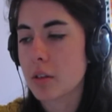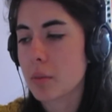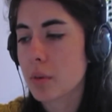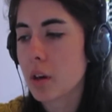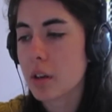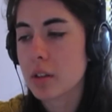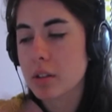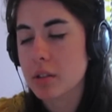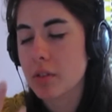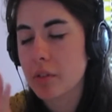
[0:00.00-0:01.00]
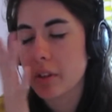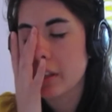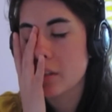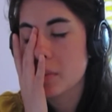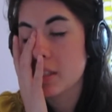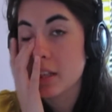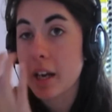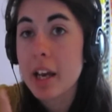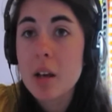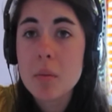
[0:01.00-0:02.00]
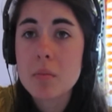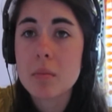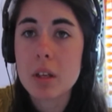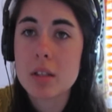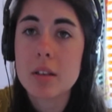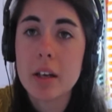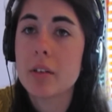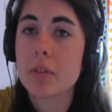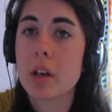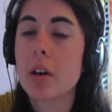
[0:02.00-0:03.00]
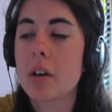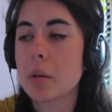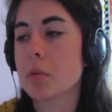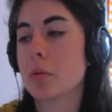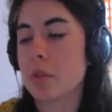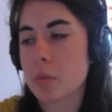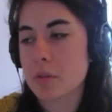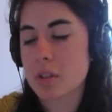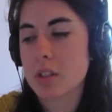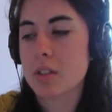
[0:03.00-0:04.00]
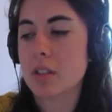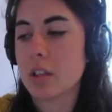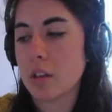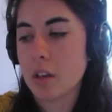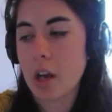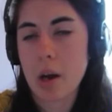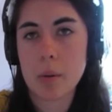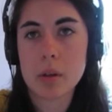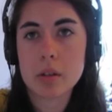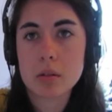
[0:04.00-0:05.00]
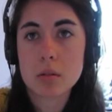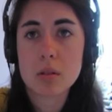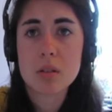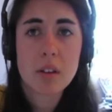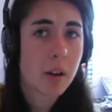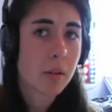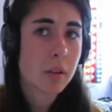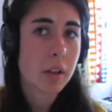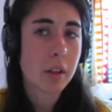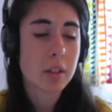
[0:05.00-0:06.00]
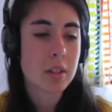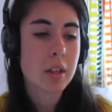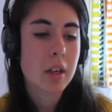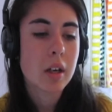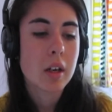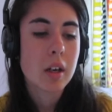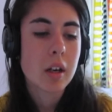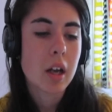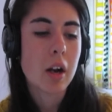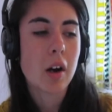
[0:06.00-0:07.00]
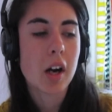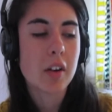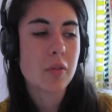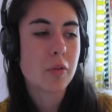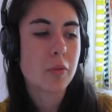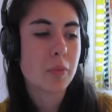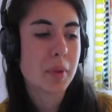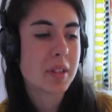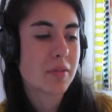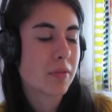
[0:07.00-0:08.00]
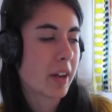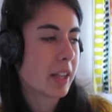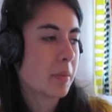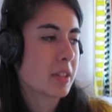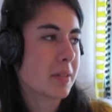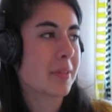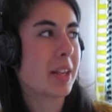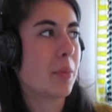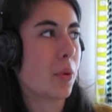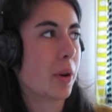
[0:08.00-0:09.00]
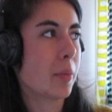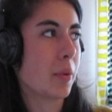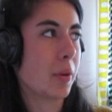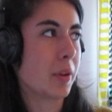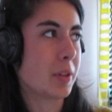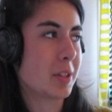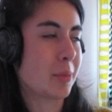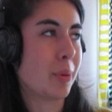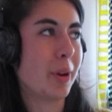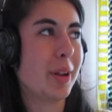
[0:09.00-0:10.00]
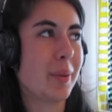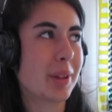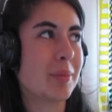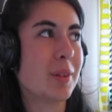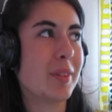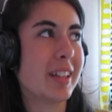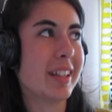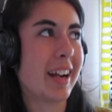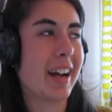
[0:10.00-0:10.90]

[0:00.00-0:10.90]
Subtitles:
Regardless of everything that's been said, I am excited for the Hunger Games movie, mostly to see how it turns out. And, I don't know, I've been finding myself getting more and more disappointed with the movie that I